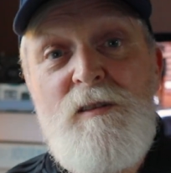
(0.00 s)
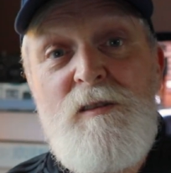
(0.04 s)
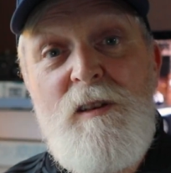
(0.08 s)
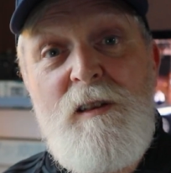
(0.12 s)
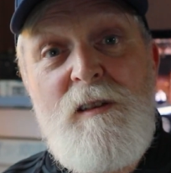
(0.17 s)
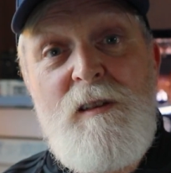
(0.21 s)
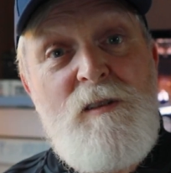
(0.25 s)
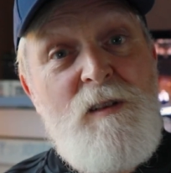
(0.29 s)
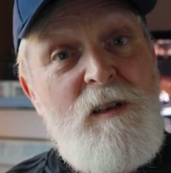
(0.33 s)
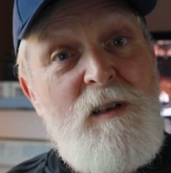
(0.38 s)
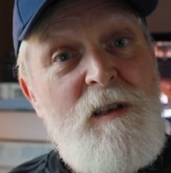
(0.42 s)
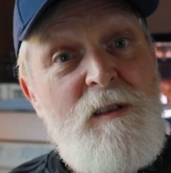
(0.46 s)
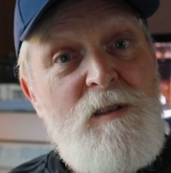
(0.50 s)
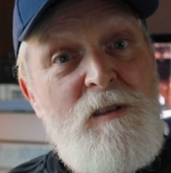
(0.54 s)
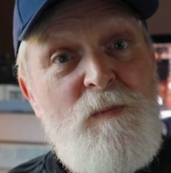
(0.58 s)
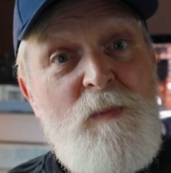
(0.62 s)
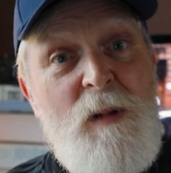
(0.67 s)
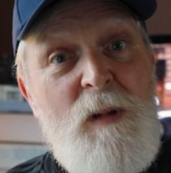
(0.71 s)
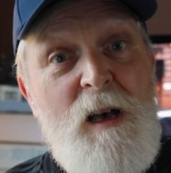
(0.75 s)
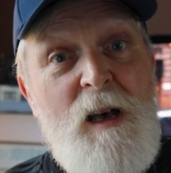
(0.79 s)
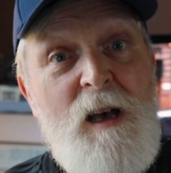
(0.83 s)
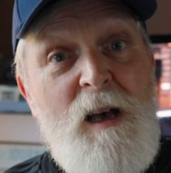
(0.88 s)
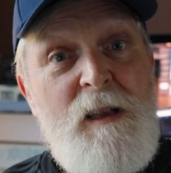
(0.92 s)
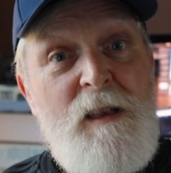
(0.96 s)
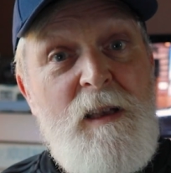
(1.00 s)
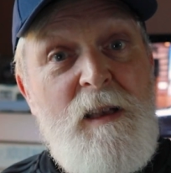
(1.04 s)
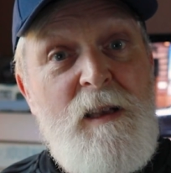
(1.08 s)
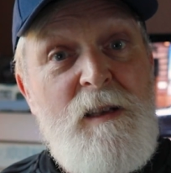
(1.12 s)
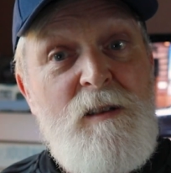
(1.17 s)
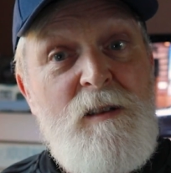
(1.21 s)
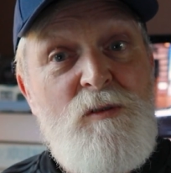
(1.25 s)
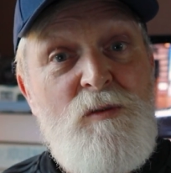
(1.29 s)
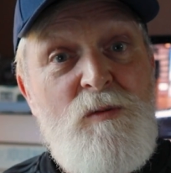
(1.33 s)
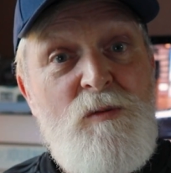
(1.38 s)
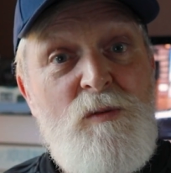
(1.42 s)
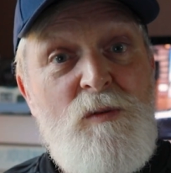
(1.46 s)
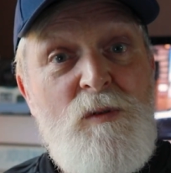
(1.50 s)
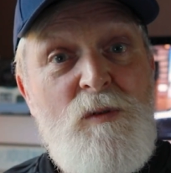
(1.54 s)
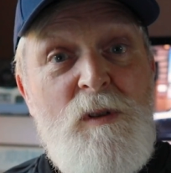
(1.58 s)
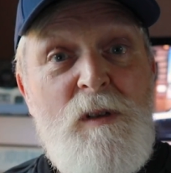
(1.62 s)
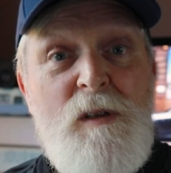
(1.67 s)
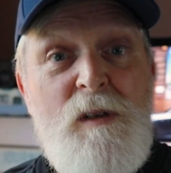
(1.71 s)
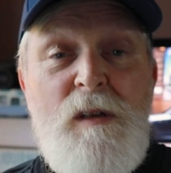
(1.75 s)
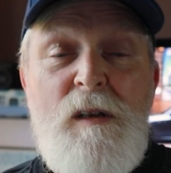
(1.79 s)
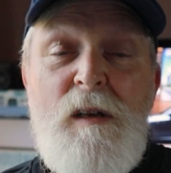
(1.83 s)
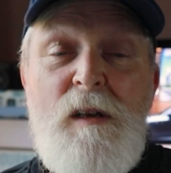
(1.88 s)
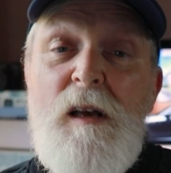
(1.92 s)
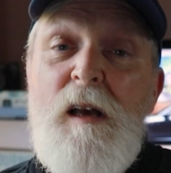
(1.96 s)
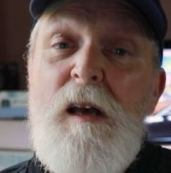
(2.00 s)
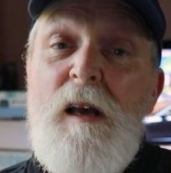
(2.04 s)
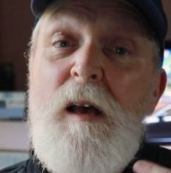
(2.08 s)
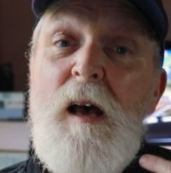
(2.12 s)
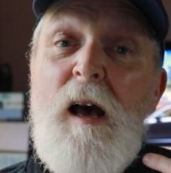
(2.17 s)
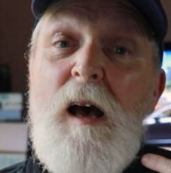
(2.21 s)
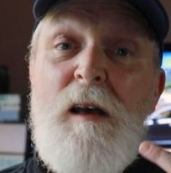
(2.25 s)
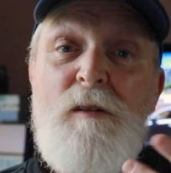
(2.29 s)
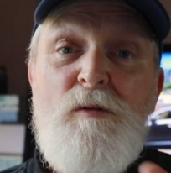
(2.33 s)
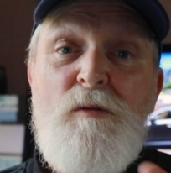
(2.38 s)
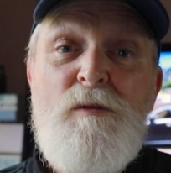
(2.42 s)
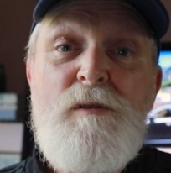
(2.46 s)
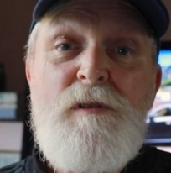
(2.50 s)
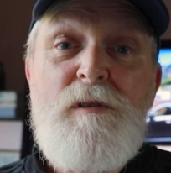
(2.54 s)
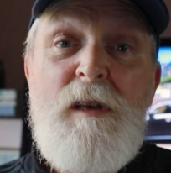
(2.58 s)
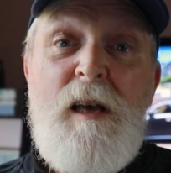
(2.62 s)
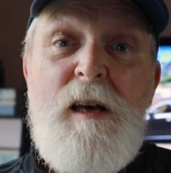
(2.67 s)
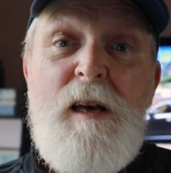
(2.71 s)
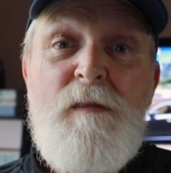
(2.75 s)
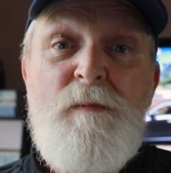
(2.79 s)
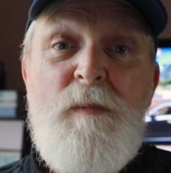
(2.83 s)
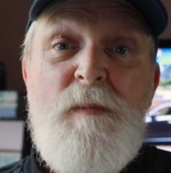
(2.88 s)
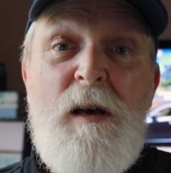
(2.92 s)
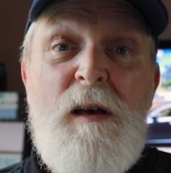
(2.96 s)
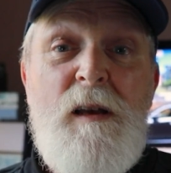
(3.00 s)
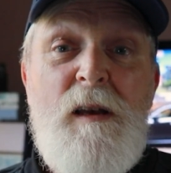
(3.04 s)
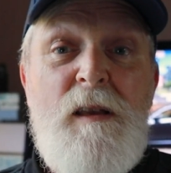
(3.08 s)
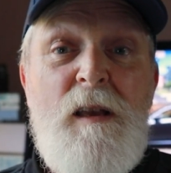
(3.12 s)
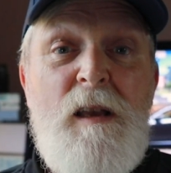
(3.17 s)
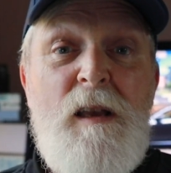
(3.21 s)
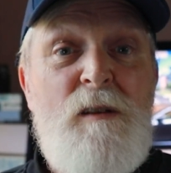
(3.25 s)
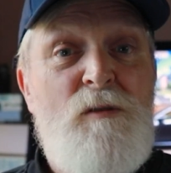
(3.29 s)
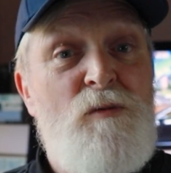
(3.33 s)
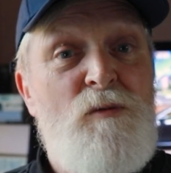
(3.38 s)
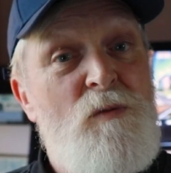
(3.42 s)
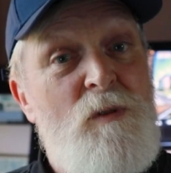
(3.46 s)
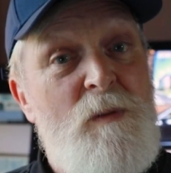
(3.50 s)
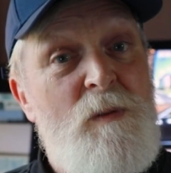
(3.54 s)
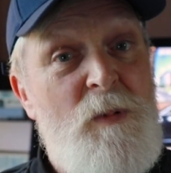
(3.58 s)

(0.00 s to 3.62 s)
change is my ISO. I usually have my ISO